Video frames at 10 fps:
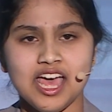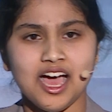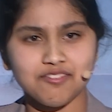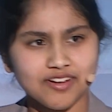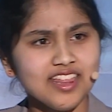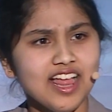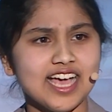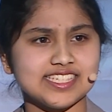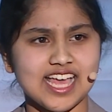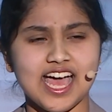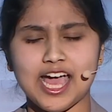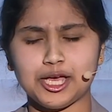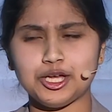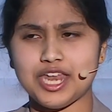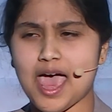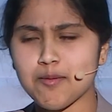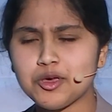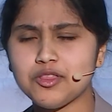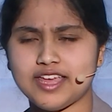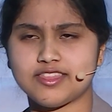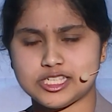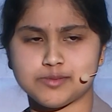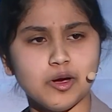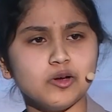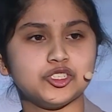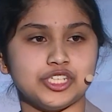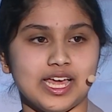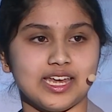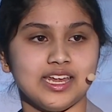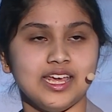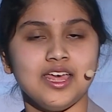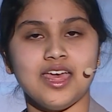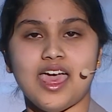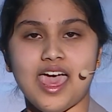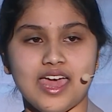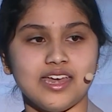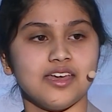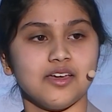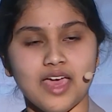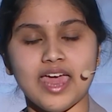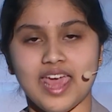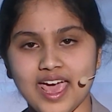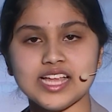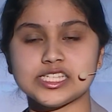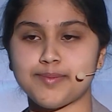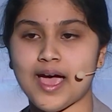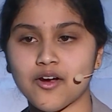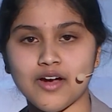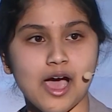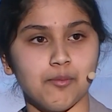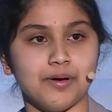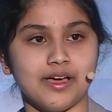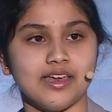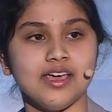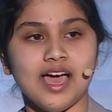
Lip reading: I realized that I could emulate this motion and enhance the power output.